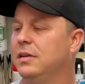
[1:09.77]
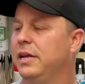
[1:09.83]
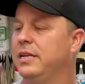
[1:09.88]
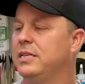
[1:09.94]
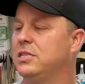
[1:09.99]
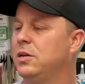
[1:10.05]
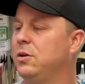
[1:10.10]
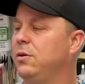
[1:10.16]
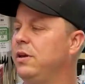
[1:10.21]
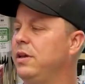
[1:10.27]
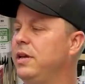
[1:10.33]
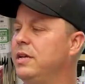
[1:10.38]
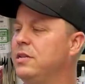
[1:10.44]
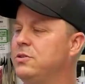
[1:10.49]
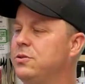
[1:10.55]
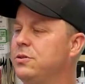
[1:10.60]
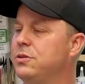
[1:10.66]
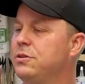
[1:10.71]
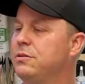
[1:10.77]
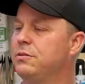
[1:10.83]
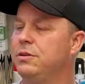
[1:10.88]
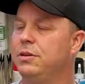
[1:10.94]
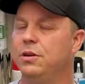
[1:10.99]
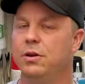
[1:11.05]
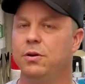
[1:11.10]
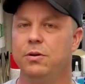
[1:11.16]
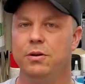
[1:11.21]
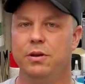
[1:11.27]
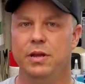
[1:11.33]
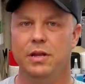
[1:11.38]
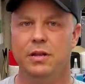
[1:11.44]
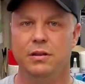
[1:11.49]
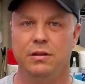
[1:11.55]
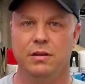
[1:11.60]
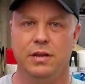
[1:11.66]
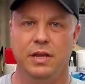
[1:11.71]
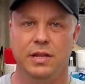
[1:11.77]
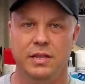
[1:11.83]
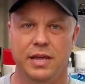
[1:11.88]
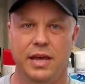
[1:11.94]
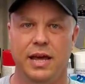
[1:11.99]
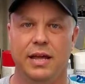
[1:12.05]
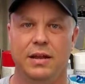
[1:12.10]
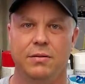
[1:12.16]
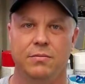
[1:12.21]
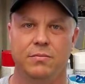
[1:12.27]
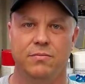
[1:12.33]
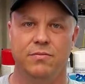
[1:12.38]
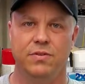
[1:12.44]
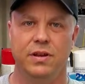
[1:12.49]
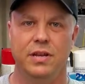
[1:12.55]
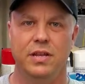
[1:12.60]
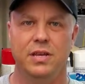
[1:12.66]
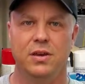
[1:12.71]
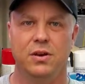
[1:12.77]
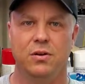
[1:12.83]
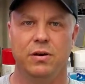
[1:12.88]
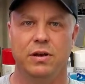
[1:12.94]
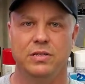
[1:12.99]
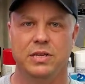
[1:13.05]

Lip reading: And so, in that video,